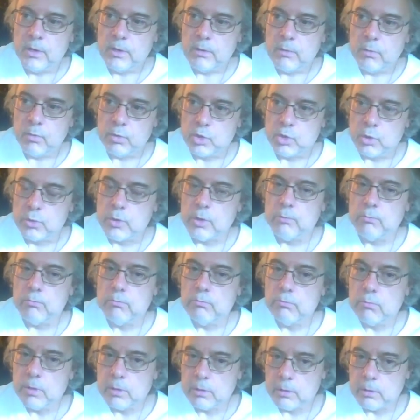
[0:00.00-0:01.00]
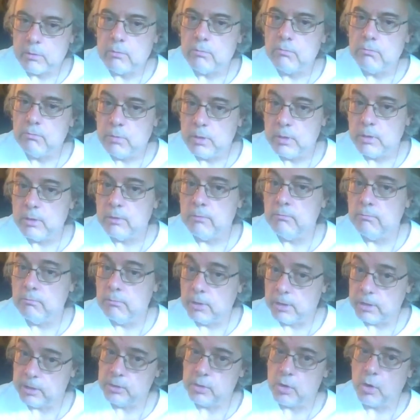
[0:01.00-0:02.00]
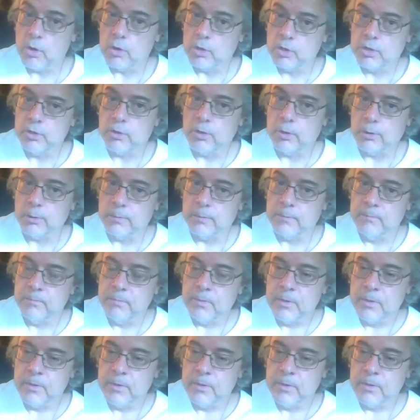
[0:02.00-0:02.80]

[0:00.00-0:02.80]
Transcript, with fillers: took a really, really, really dark turn.